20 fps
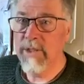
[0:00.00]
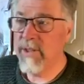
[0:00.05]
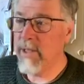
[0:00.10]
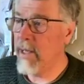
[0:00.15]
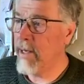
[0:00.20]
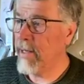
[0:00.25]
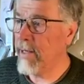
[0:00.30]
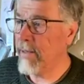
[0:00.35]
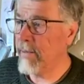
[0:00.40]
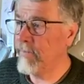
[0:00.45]

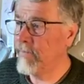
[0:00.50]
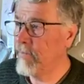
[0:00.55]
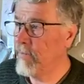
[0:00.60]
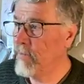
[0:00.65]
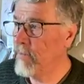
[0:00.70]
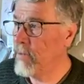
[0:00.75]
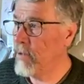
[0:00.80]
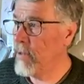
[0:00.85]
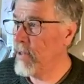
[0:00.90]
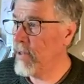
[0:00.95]
Stunning.
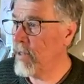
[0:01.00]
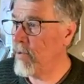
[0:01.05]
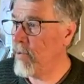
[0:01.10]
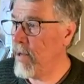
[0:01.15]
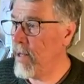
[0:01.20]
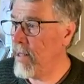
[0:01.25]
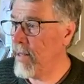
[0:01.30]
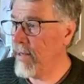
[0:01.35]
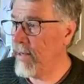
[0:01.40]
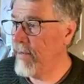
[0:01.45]
Boy, the
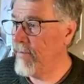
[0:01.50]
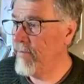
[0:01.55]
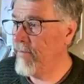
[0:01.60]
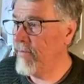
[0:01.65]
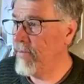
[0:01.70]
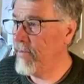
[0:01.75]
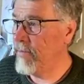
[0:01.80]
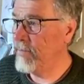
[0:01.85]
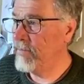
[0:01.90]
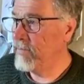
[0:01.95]
quality
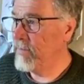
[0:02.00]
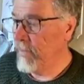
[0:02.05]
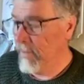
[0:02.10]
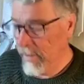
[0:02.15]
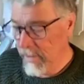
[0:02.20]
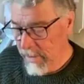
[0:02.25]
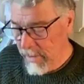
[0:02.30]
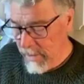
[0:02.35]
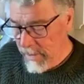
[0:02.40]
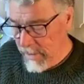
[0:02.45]
of
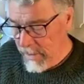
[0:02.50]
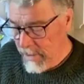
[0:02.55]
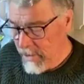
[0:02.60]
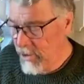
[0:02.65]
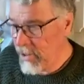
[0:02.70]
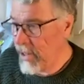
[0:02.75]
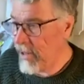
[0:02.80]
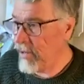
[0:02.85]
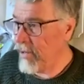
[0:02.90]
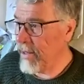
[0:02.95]

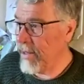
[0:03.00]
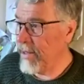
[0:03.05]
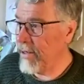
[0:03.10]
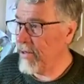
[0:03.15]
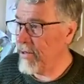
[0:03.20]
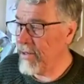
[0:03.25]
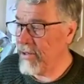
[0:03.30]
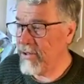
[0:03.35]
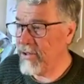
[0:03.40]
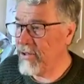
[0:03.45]
the sharing
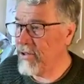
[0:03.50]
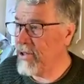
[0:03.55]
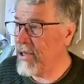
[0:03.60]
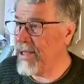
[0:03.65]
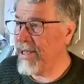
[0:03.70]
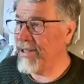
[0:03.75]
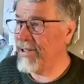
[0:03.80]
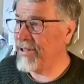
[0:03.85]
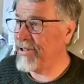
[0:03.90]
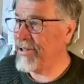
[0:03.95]
here is
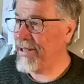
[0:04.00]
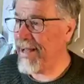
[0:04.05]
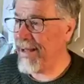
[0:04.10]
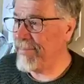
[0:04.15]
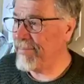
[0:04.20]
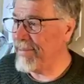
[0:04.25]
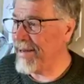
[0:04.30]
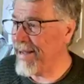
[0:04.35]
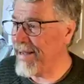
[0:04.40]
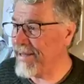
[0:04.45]
just
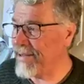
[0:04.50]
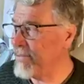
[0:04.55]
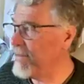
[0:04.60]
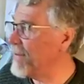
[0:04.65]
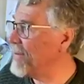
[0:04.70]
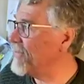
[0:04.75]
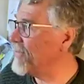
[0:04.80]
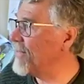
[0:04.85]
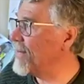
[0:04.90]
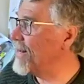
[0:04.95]
top
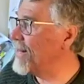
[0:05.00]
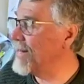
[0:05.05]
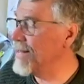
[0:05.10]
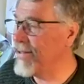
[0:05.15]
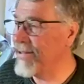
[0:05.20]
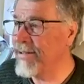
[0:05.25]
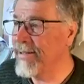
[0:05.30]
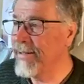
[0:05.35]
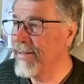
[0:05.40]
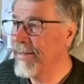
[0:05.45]
notch, my
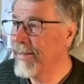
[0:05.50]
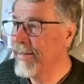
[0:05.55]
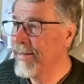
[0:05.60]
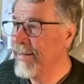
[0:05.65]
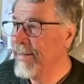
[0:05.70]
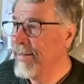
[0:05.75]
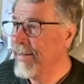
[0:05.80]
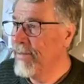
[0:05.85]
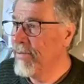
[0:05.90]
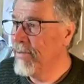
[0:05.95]
friends.
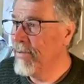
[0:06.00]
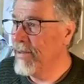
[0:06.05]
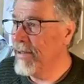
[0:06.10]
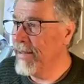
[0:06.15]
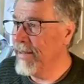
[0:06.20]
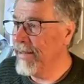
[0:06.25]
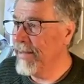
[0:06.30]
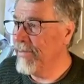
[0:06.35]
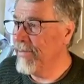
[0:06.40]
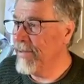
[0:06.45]

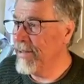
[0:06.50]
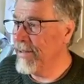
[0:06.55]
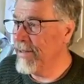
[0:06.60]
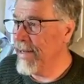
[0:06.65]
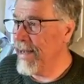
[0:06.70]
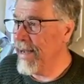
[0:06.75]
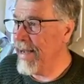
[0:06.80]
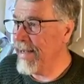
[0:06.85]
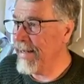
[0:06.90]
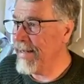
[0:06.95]
We're
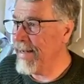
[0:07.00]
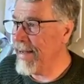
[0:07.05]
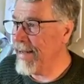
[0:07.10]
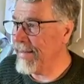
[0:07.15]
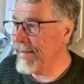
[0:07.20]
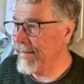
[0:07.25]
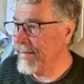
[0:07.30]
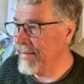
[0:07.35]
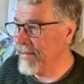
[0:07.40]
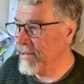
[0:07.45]
in the high
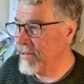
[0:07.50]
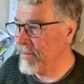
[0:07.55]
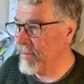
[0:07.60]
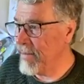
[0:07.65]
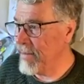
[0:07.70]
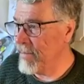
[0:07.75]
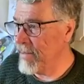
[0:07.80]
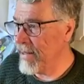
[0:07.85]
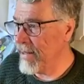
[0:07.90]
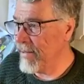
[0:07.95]
cotton, as
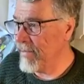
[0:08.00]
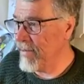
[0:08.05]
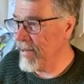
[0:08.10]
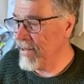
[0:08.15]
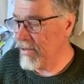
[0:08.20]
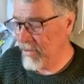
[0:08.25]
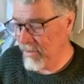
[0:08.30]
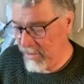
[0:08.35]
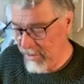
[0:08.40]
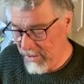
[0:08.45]
my buddy
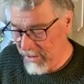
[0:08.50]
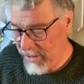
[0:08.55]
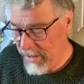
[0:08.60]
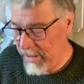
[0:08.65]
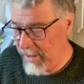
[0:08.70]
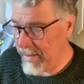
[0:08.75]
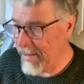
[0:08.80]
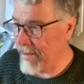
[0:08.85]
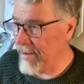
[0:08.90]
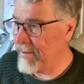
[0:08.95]
Reggie would
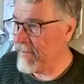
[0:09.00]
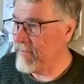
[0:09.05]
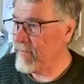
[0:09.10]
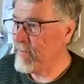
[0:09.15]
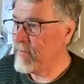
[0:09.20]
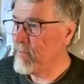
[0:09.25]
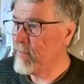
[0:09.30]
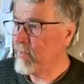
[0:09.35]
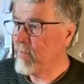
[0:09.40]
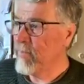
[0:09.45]
say, yeah?